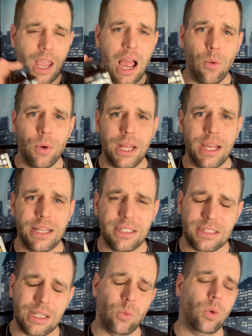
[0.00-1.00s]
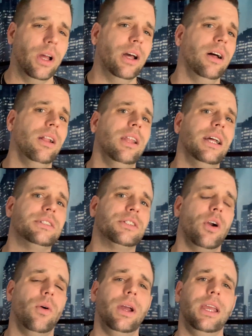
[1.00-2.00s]
I went ahead and said, well, let's
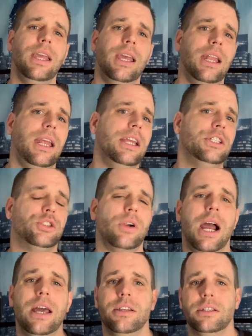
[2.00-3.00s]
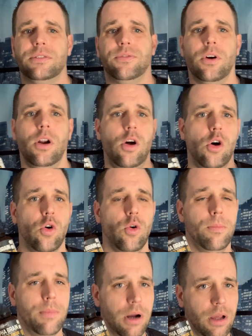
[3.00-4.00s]
go ahead and try this for a whole
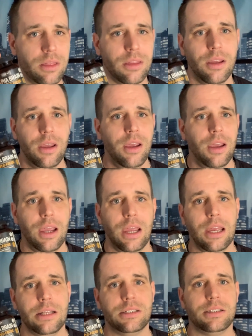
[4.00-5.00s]
month and